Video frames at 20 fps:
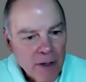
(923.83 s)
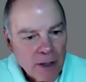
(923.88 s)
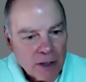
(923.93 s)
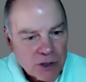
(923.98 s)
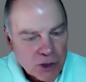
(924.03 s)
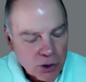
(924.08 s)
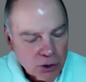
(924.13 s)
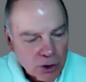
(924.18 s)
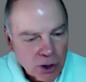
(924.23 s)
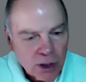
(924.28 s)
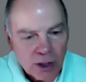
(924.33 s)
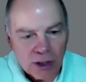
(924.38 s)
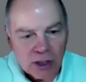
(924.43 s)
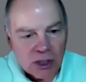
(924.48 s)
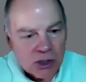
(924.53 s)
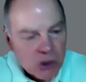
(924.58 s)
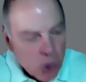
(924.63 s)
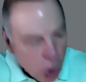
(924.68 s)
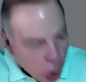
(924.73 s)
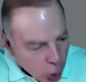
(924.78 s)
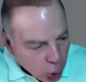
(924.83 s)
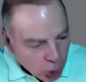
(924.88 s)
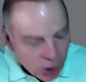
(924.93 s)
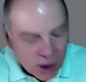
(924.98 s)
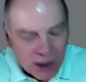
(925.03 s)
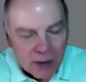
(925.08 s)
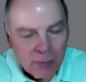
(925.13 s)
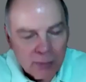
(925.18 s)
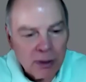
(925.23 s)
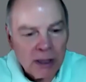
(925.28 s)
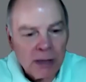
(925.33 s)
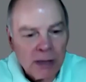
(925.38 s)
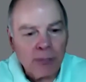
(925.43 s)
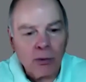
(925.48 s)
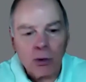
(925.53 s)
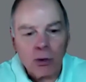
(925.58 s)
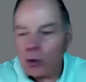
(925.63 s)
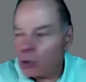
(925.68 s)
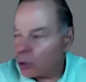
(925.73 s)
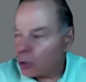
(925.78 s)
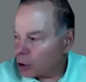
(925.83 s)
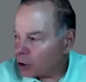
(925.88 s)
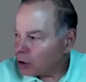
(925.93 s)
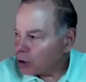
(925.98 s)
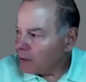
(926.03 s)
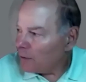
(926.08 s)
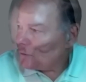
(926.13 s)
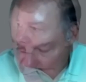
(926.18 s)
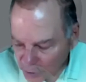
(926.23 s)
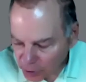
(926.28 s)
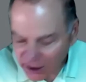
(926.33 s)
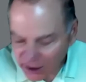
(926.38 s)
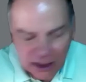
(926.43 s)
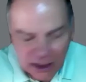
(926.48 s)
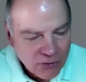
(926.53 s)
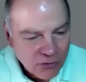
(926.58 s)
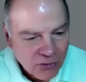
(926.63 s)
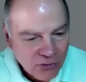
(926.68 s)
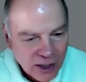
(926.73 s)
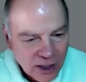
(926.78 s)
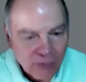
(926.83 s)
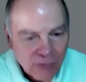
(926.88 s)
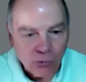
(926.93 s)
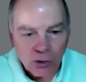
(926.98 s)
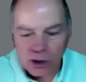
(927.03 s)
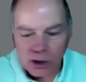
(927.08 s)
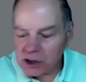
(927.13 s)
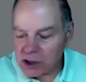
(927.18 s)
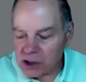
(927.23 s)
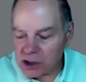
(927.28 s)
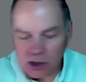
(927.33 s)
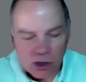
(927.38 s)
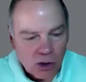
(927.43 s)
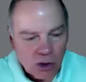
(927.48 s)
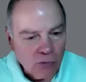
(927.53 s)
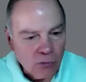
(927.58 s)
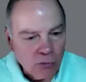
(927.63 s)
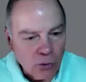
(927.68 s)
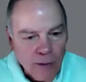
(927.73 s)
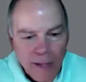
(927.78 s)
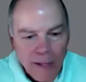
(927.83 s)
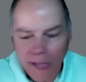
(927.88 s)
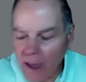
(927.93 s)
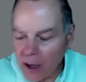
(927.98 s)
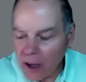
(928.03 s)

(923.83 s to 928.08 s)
So none of this hoarding people or playing favorites and so forth.